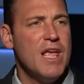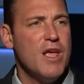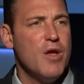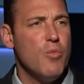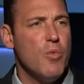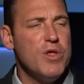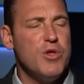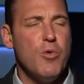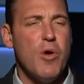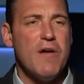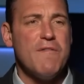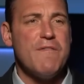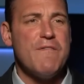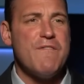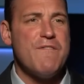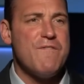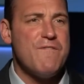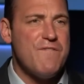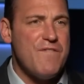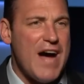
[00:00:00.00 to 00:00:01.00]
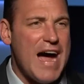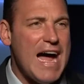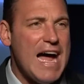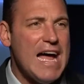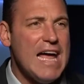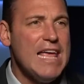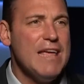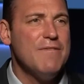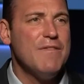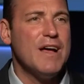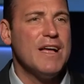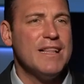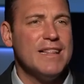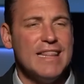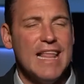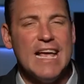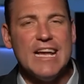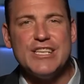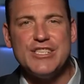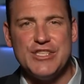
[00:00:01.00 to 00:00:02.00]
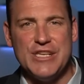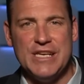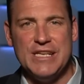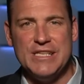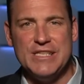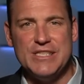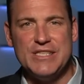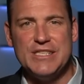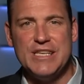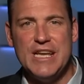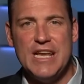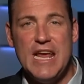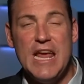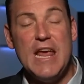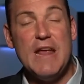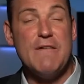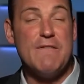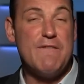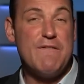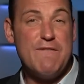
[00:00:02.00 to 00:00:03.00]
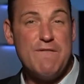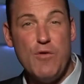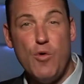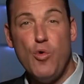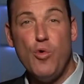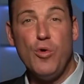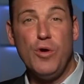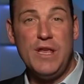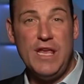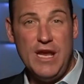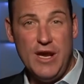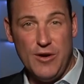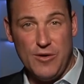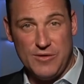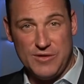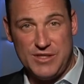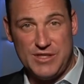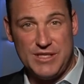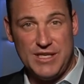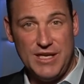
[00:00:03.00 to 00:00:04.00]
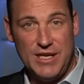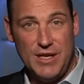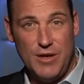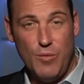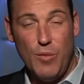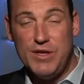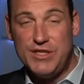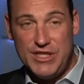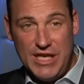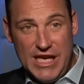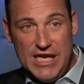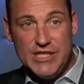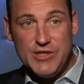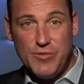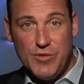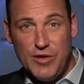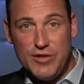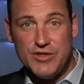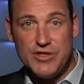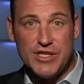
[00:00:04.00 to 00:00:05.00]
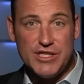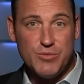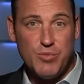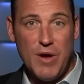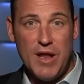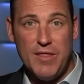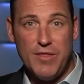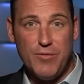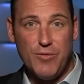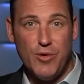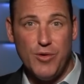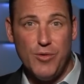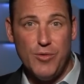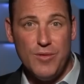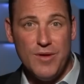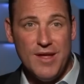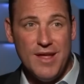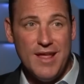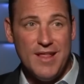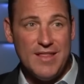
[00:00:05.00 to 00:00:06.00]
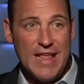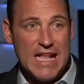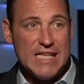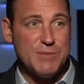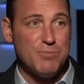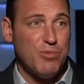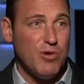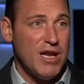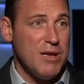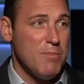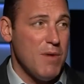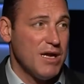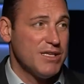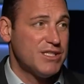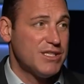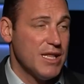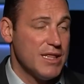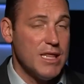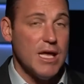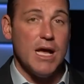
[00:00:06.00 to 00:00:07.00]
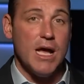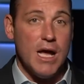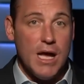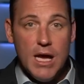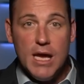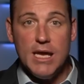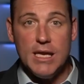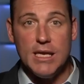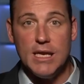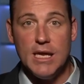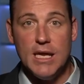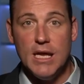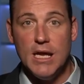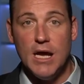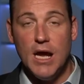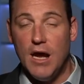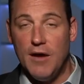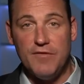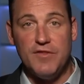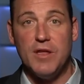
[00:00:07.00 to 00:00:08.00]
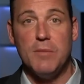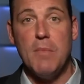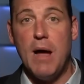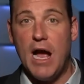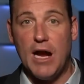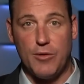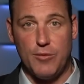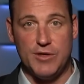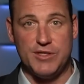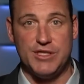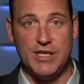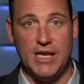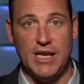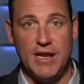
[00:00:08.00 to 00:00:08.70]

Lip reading: When you have 5 elections in 4 years, which Israel just went through, that's pretty much the height of democracy.